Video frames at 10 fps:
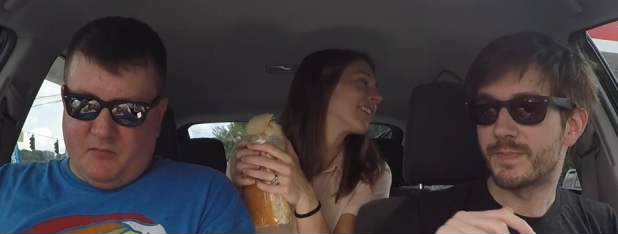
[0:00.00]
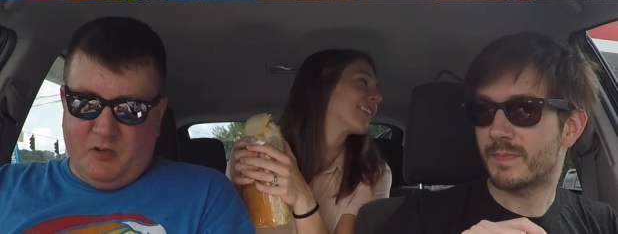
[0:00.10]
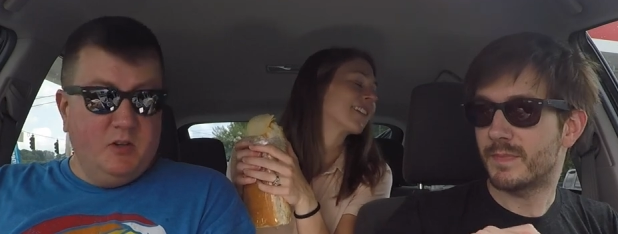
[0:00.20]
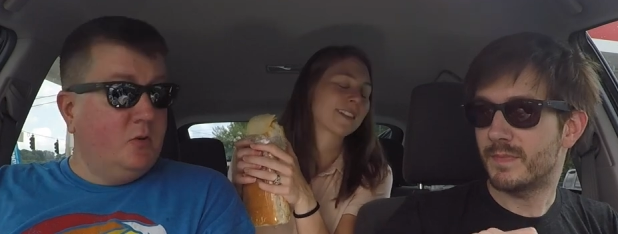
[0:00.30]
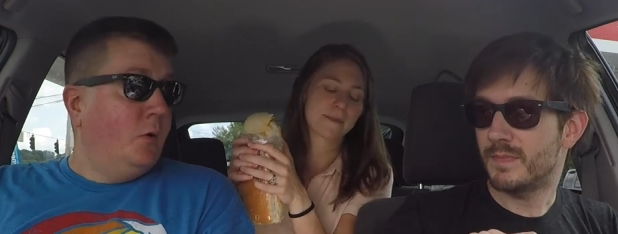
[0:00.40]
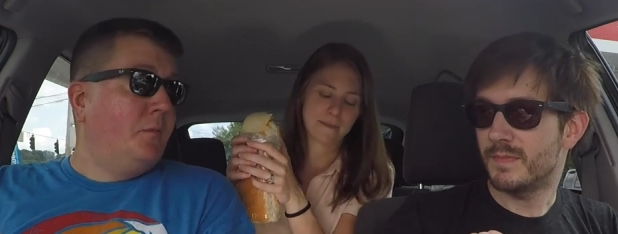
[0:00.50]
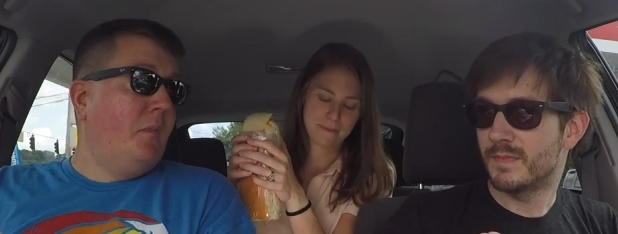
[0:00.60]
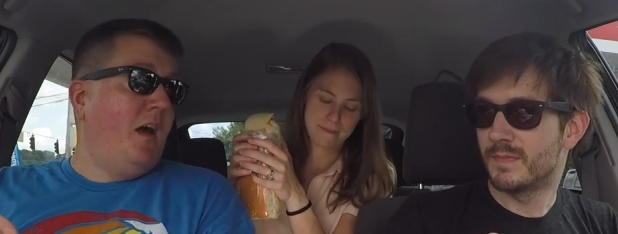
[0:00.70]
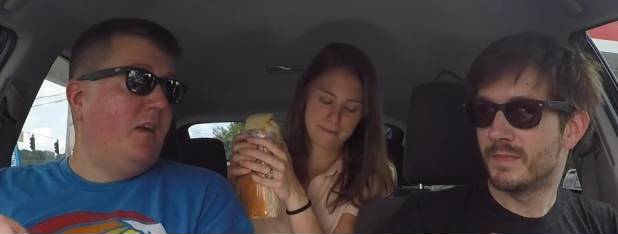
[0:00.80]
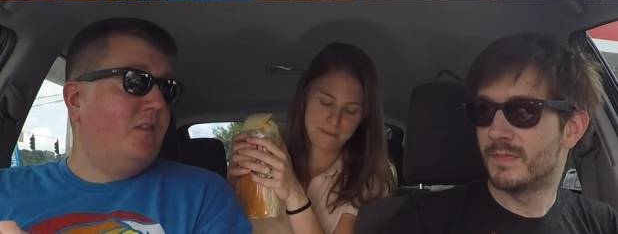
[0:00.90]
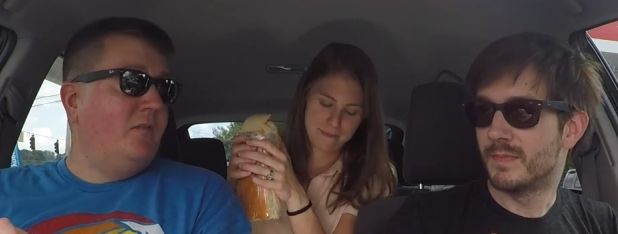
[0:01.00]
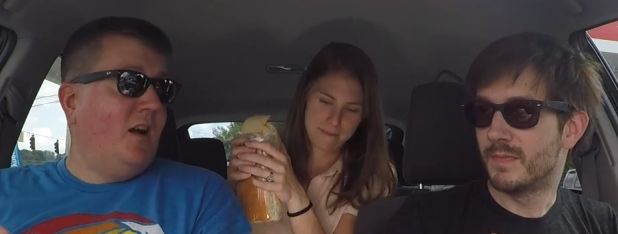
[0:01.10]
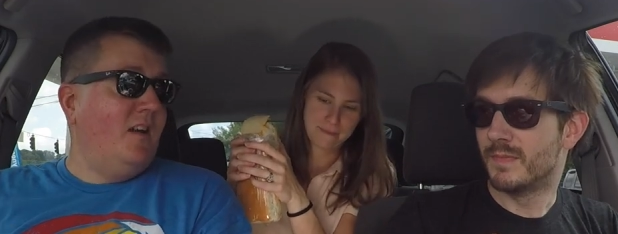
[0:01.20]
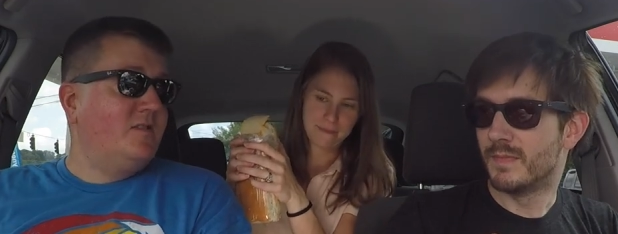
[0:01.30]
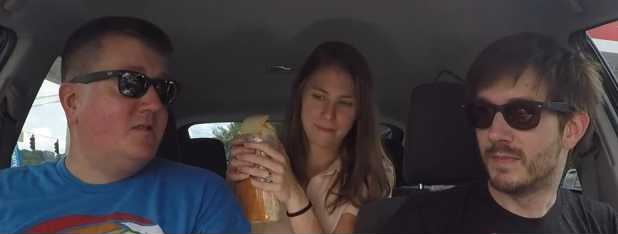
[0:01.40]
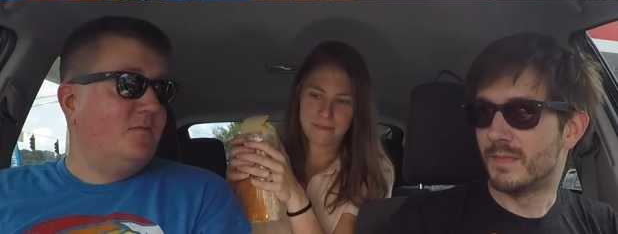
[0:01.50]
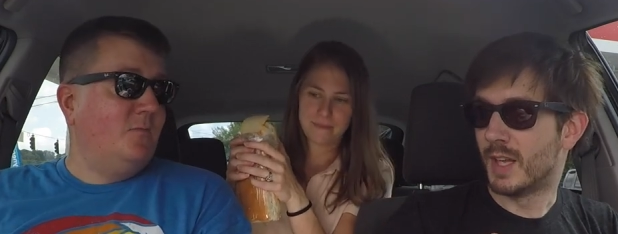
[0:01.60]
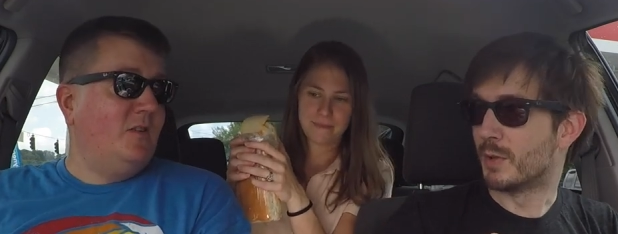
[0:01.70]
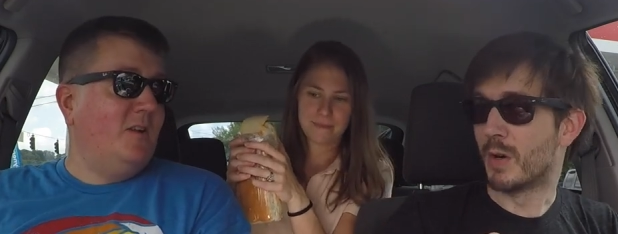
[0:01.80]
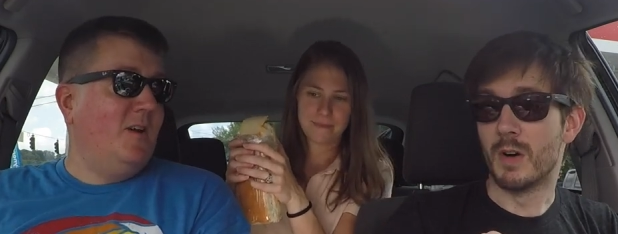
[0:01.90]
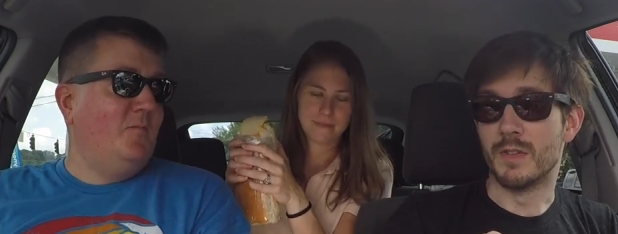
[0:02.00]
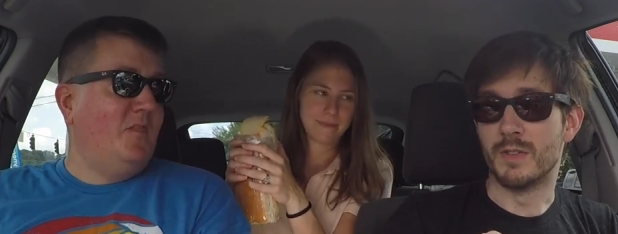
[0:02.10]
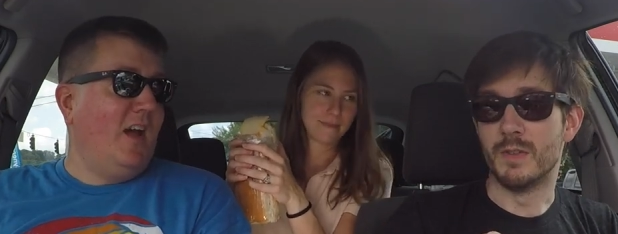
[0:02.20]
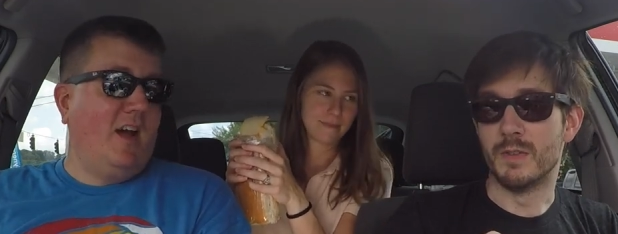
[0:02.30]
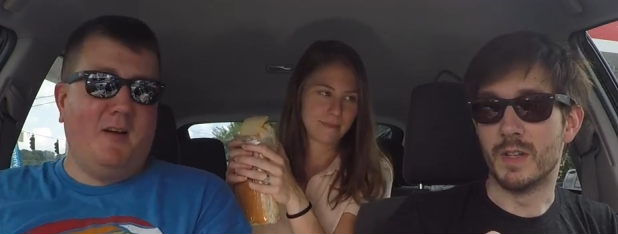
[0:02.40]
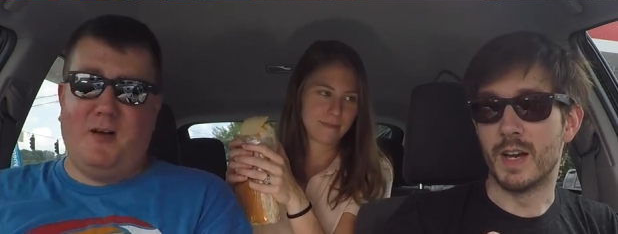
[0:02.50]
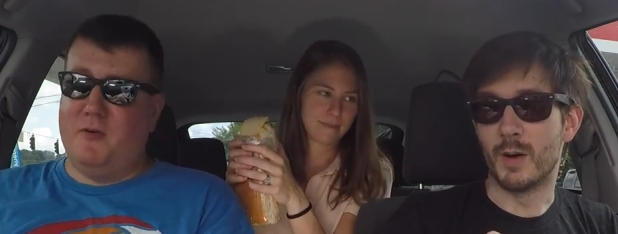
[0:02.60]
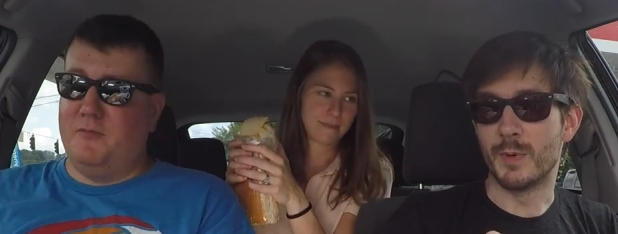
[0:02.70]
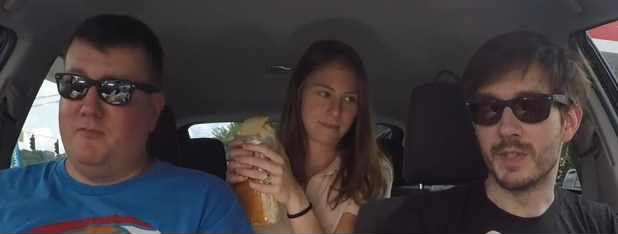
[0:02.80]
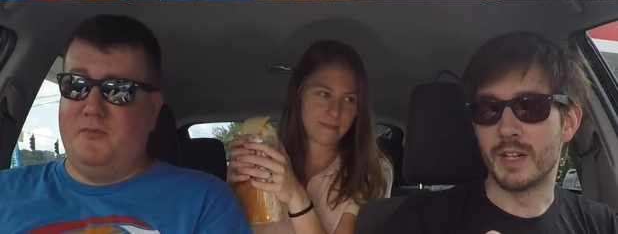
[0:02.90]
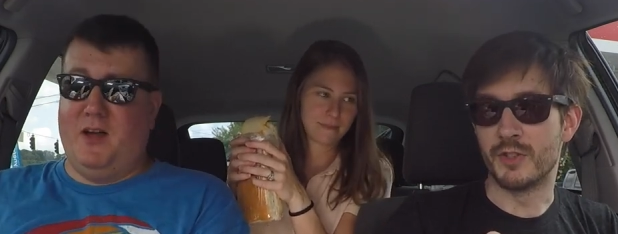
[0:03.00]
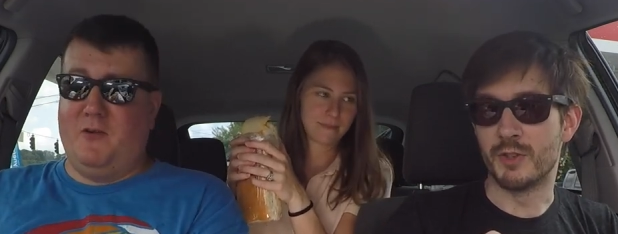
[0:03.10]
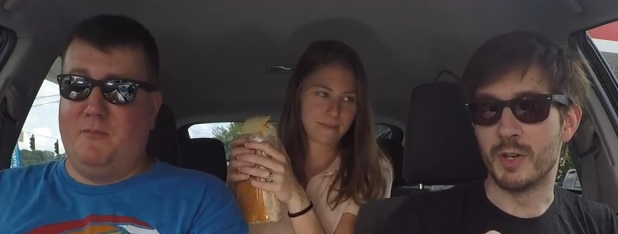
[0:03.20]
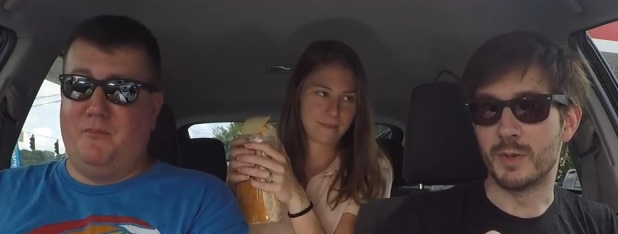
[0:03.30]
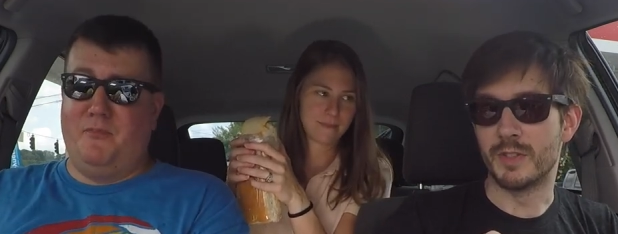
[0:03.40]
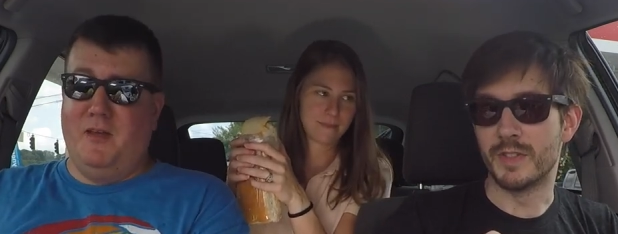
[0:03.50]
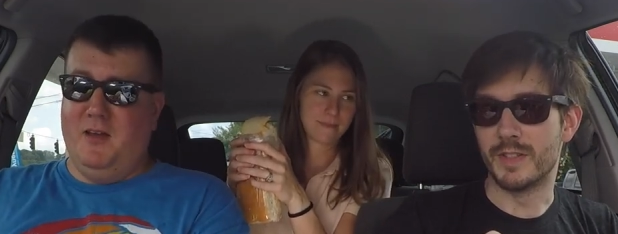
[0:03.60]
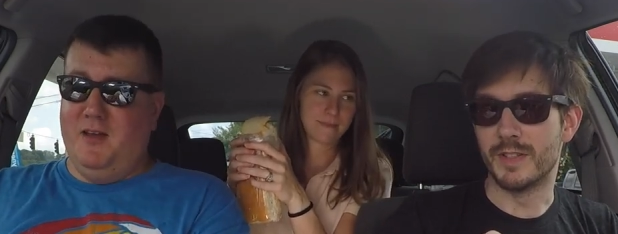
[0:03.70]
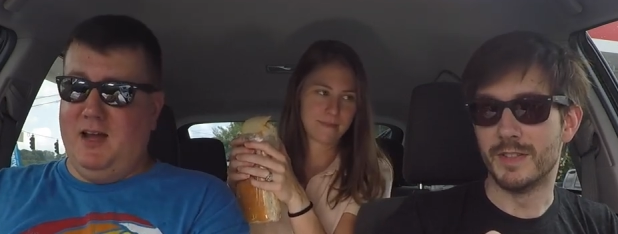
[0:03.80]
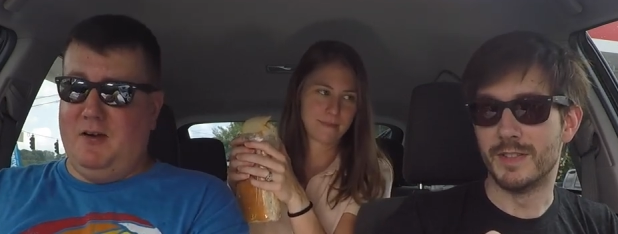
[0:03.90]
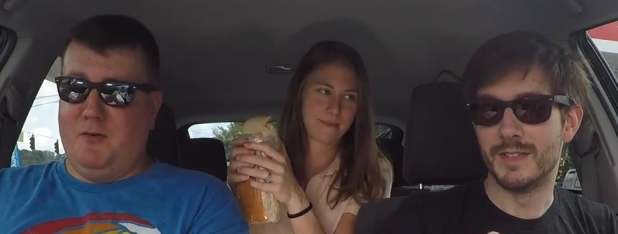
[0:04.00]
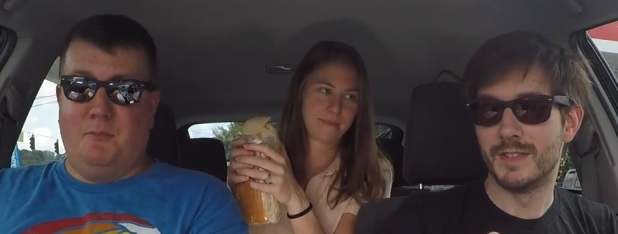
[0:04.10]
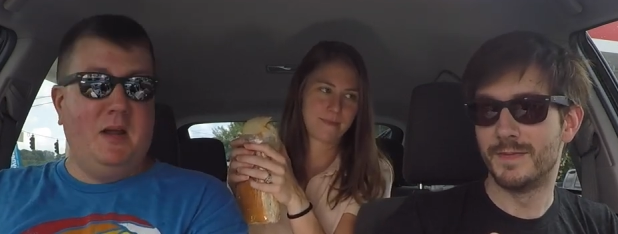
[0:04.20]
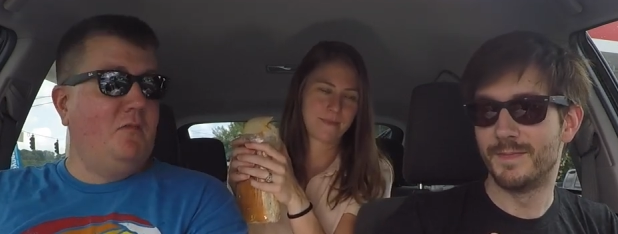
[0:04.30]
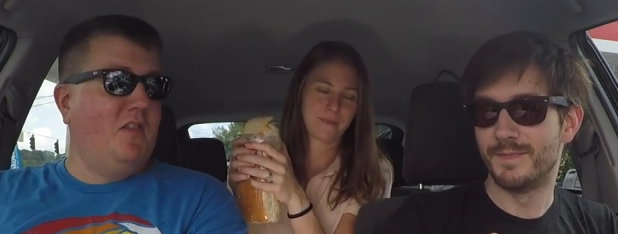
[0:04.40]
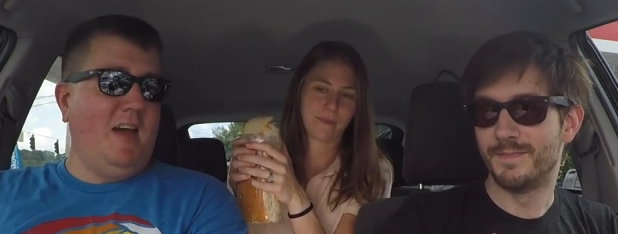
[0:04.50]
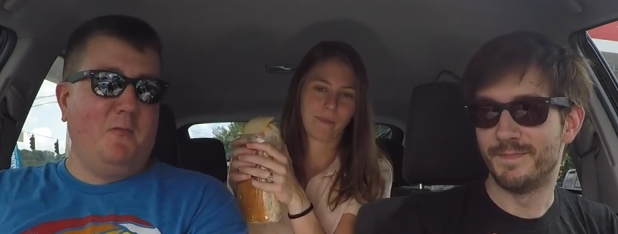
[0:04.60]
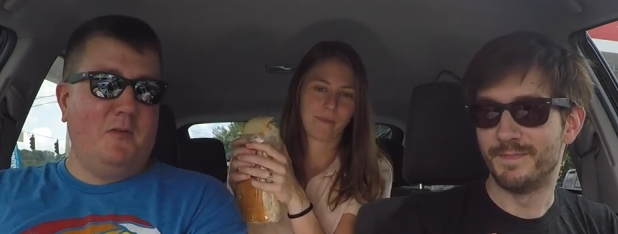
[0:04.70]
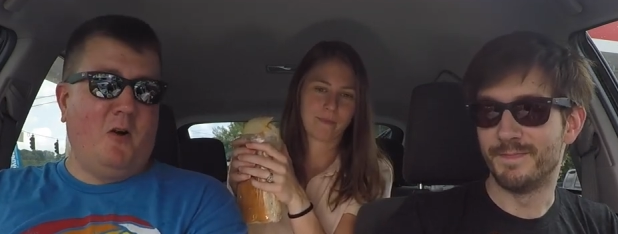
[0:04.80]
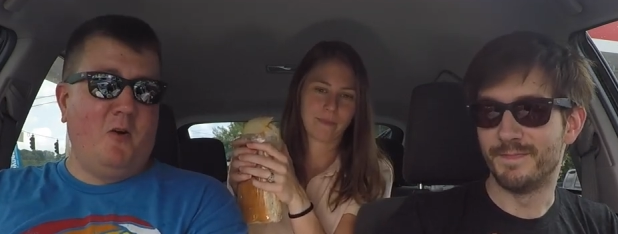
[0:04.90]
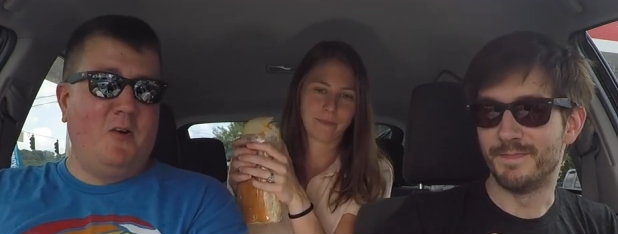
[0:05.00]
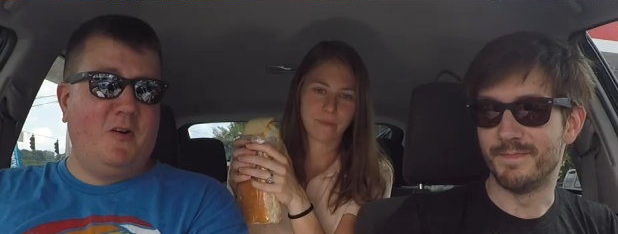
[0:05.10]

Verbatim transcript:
Speaker 1: good quick math. Nice. That was hard. Too. Yeah, yeah, I, I would have had a stroke just then. I would have beefed that one hard.